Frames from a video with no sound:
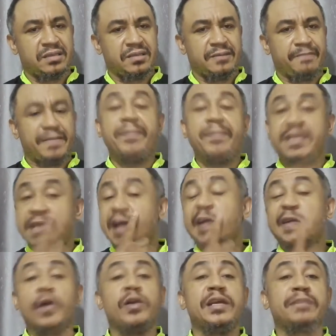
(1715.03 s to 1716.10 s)
Let me tell you,
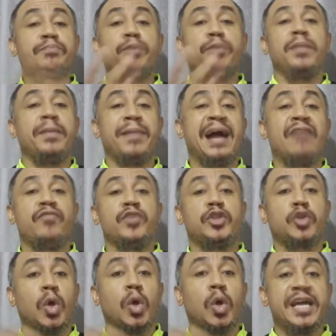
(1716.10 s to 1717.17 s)
the only problem I have with
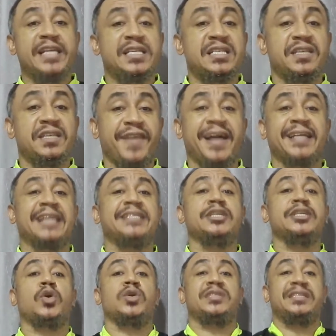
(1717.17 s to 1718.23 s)
toll gate is the fact that it
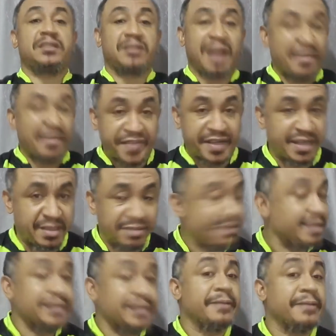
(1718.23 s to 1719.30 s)
causes traffic.
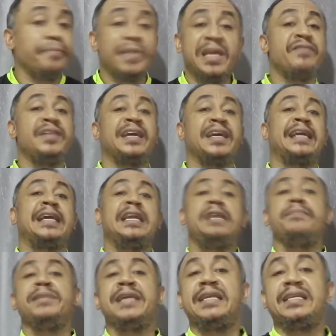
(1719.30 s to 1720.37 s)
If they can
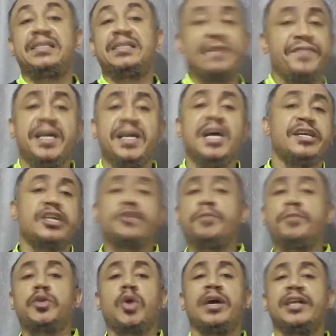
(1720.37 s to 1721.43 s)
eliminate the traffic, they should
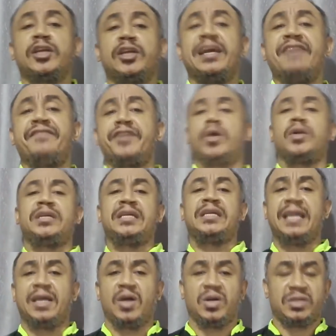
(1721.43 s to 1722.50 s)
put toll gate on every road in
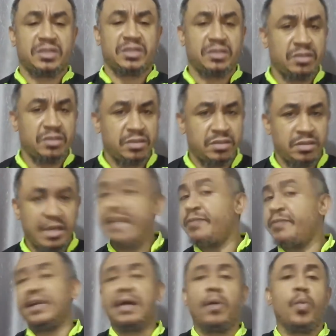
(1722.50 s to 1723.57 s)
Lagos.
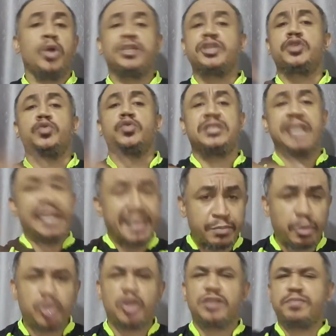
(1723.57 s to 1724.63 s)
Anybody that wants it should take it,
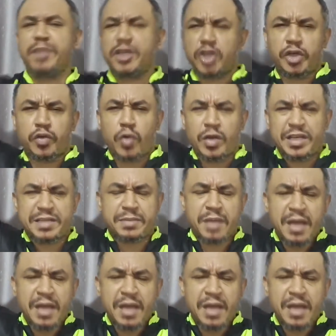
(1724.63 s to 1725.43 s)
but just make sure the road is